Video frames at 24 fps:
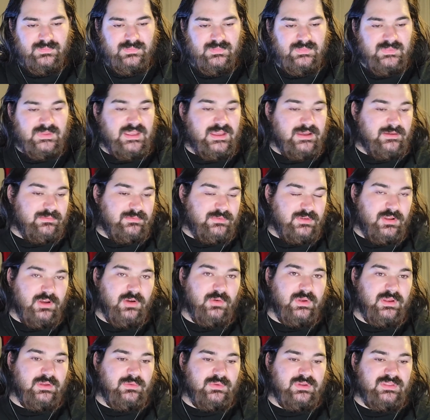Now,
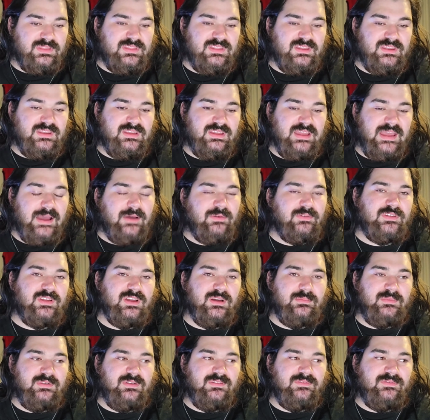knowing what the
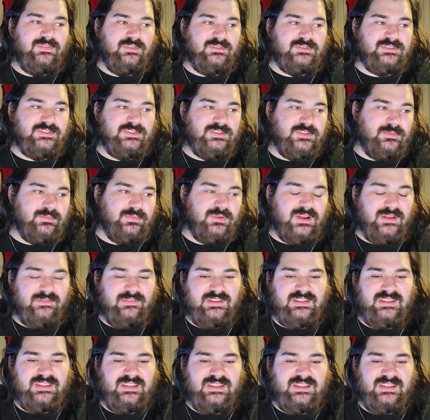outcome of those two
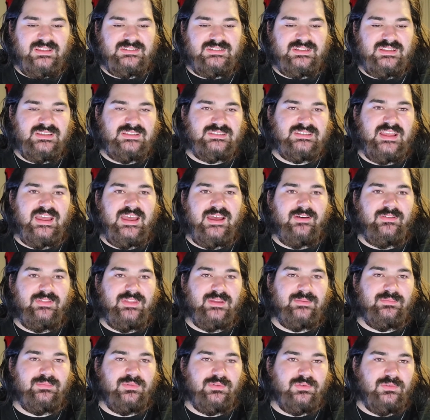private keys is how
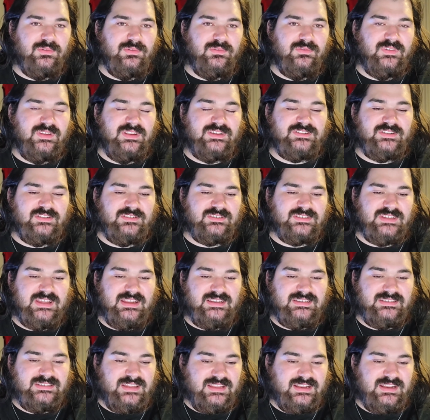they prove each other's
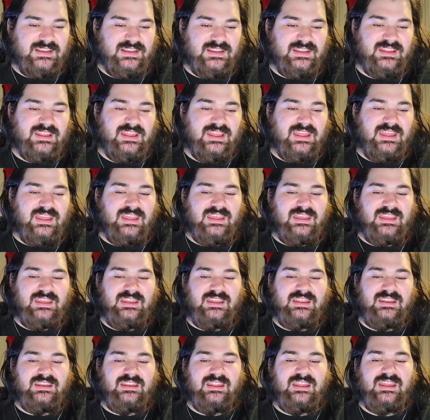identity
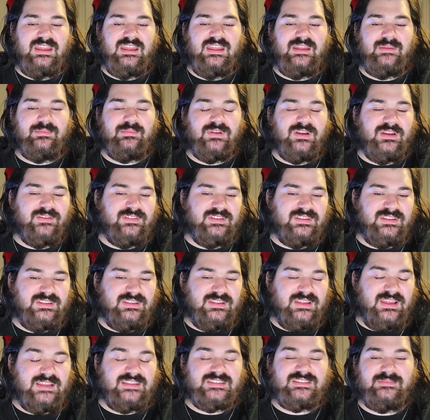in a private
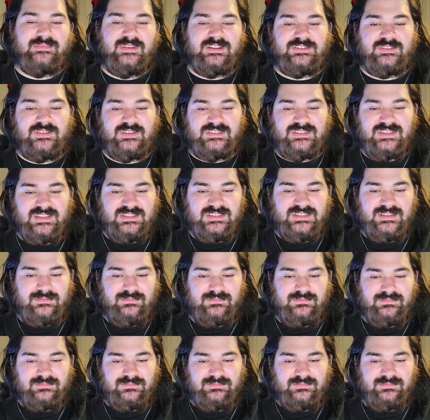asymmetric system.